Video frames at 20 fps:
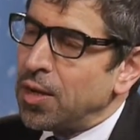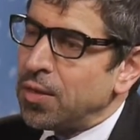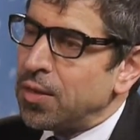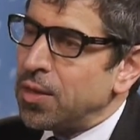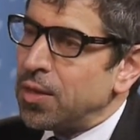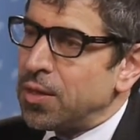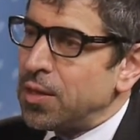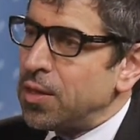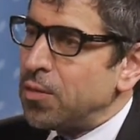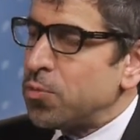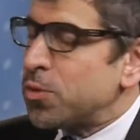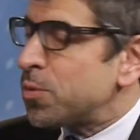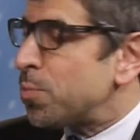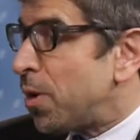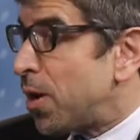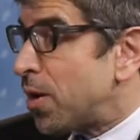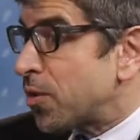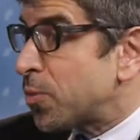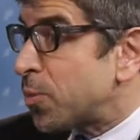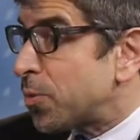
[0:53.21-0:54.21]
that it was
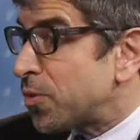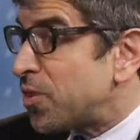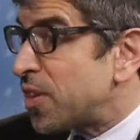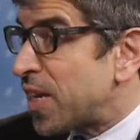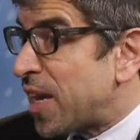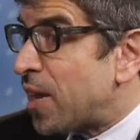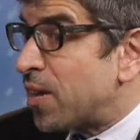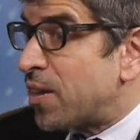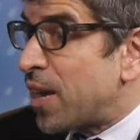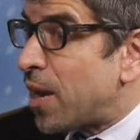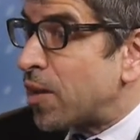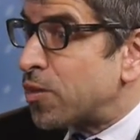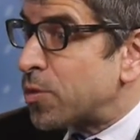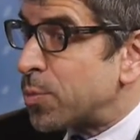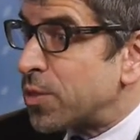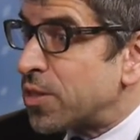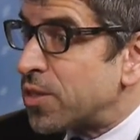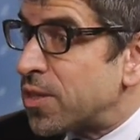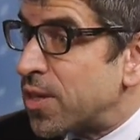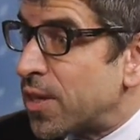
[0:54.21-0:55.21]
possible to get
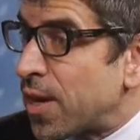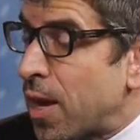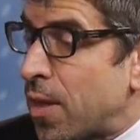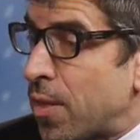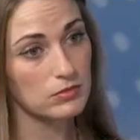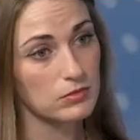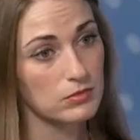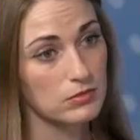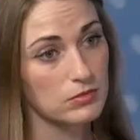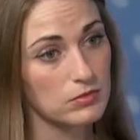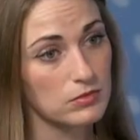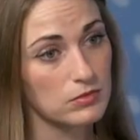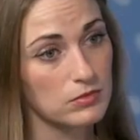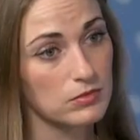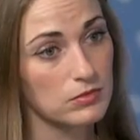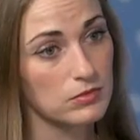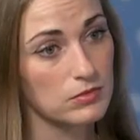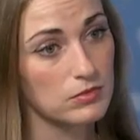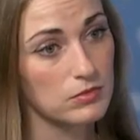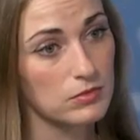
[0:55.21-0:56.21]
experts together,
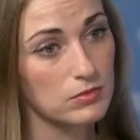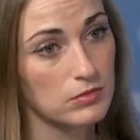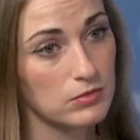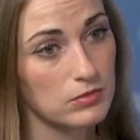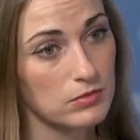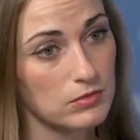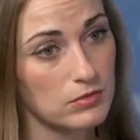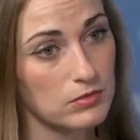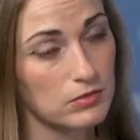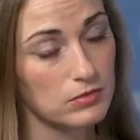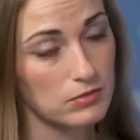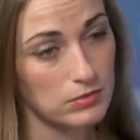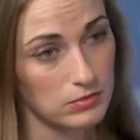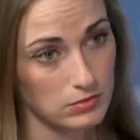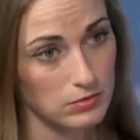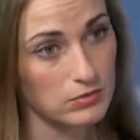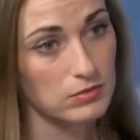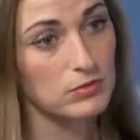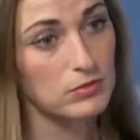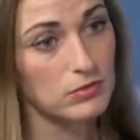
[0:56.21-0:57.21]
world-class leaders in
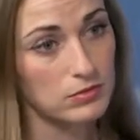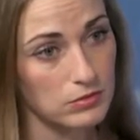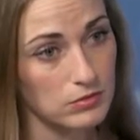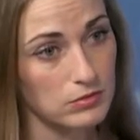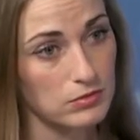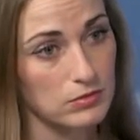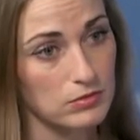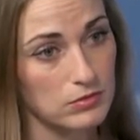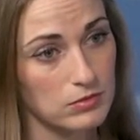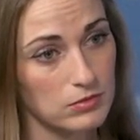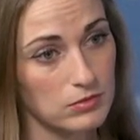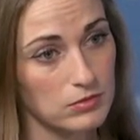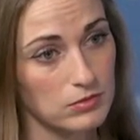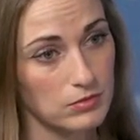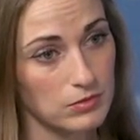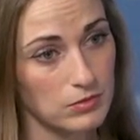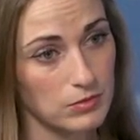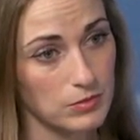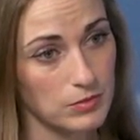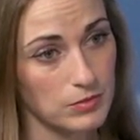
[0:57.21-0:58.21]
restructuring and default
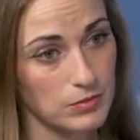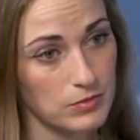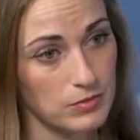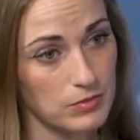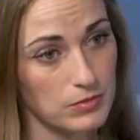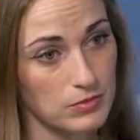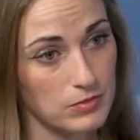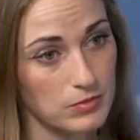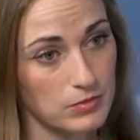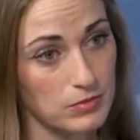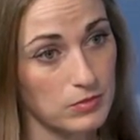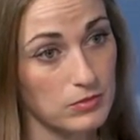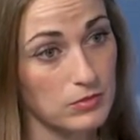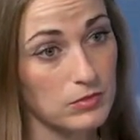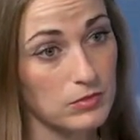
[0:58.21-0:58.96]
of sovereign bonds.